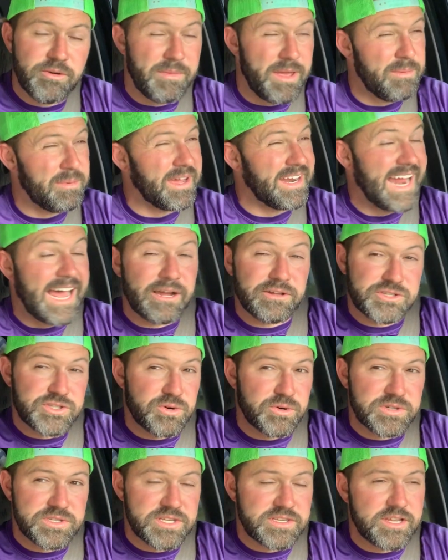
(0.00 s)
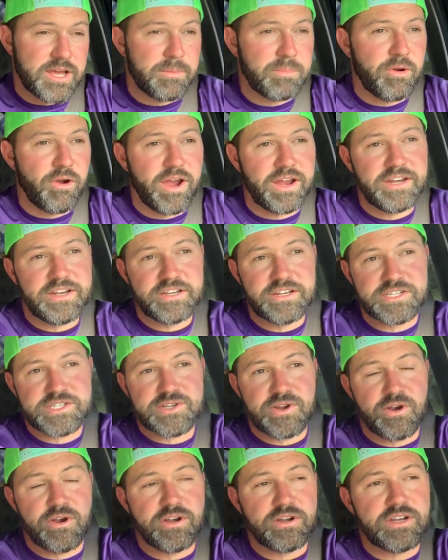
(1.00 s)
Maybe I'd outsource the tub grinding to
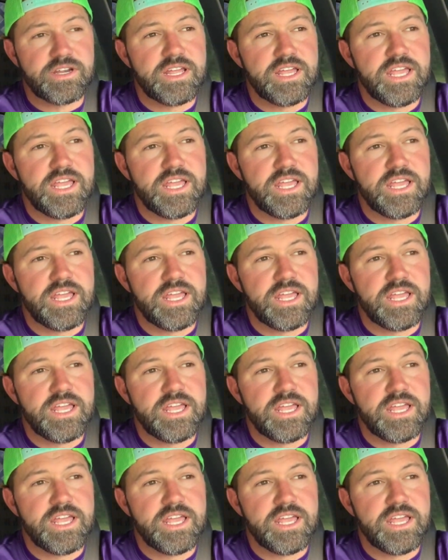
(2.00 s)
start.